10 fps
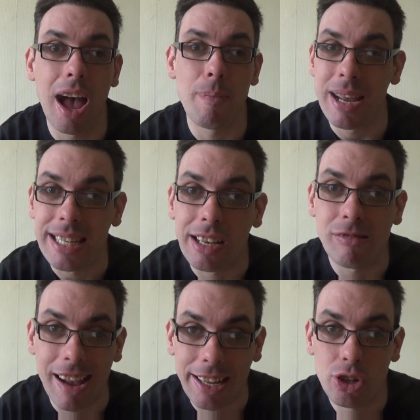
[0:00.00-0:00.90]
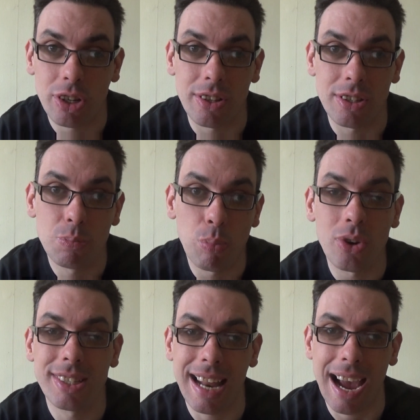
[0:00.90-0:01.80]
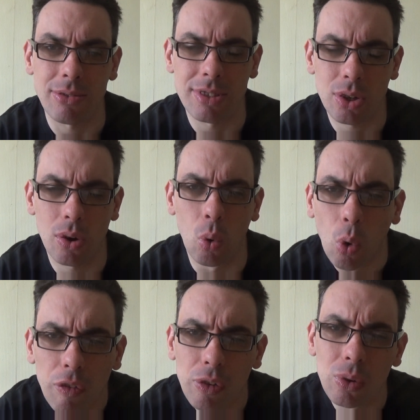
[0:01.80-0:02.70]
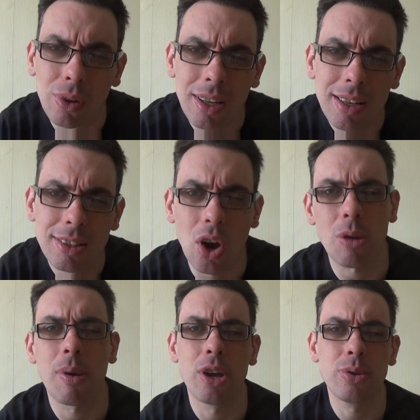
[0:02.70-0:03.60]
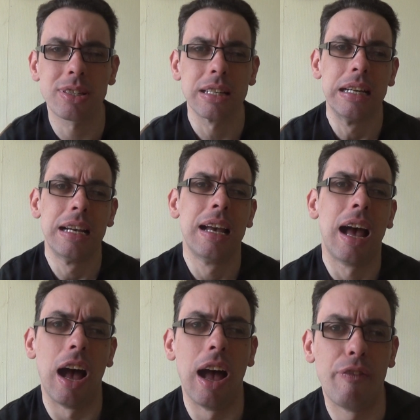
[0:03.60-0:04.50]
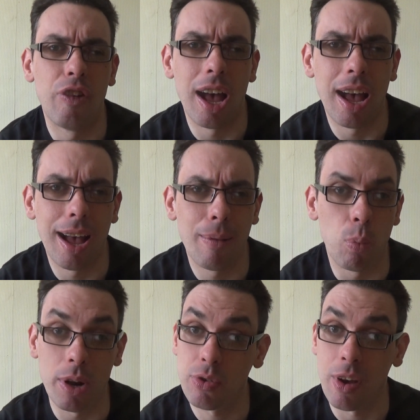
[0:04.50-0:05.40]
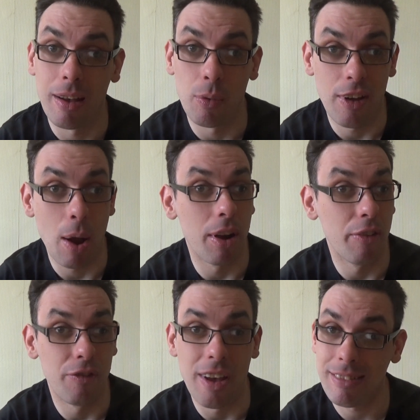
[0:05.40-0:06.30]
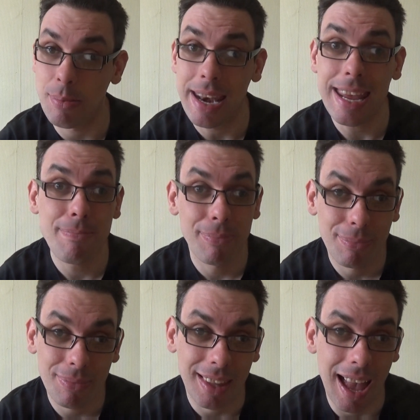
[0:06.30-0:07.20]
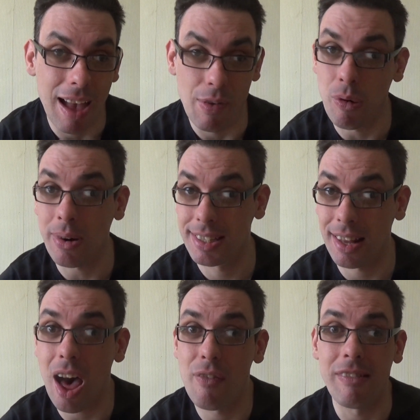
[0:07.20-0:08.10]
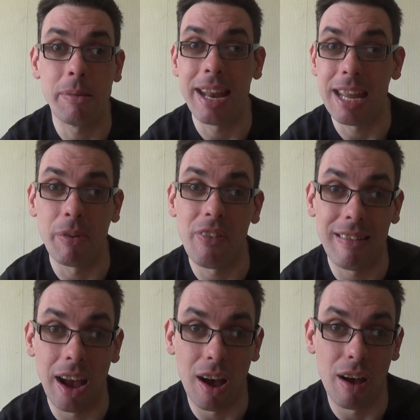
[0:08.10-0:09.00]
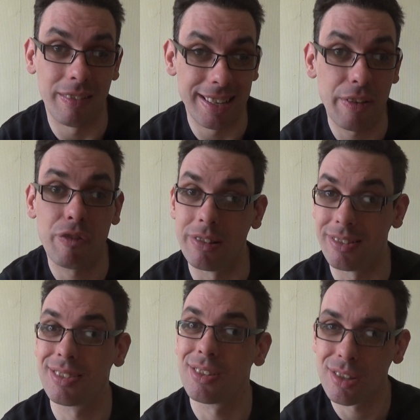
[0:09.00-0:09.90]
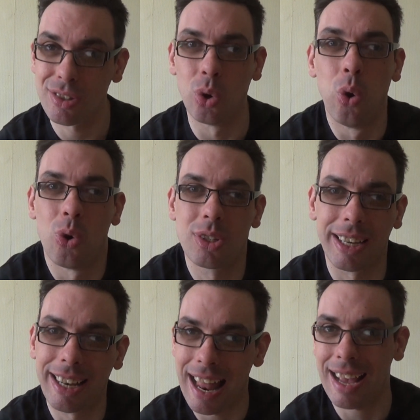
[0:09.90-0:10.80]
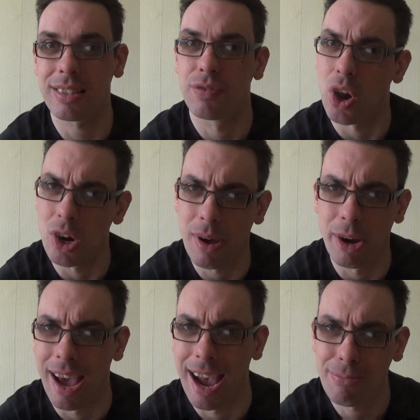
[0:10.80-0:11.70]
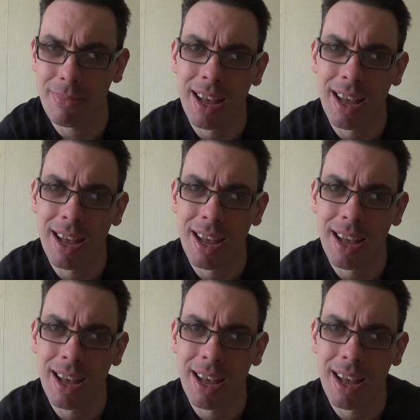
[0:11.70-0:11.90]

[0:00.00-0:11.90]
making corrections, pointing out awful typos, of which there were very many. There probably still are very many, but they are a different source and class of typo now.